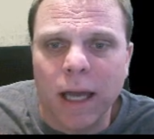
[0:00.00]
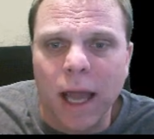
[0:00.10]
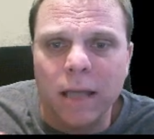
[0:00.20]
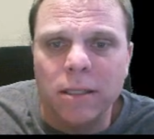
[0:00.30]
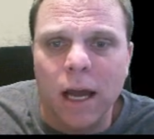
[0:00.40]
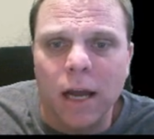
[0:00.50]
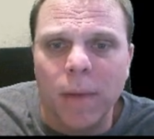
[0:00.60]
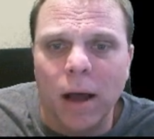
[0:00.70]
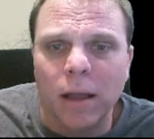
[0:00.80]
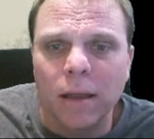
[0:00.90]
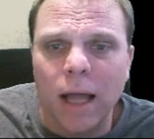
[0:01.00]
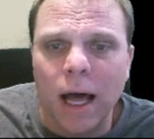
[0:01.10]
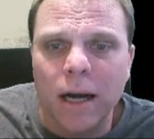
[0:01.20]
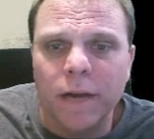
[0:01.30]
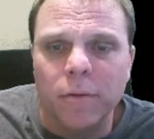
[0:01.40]
Like I can talk about a
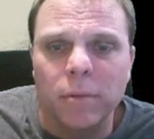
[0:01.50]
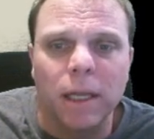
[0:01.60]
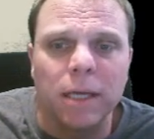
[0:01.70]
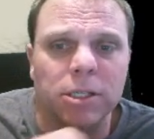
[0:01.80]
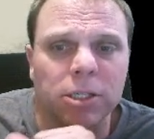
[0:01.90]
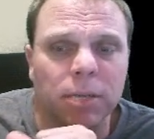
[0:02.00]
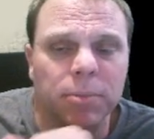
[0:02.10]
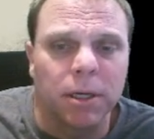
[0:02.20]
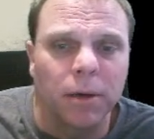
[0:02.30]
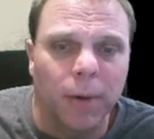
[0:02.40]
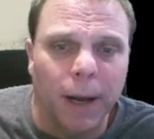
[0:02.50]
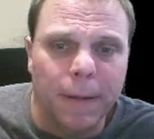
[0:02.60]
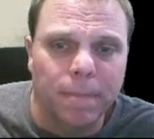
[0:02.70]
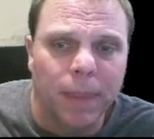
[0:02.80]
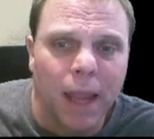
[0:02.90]
lot of different relationships here, right?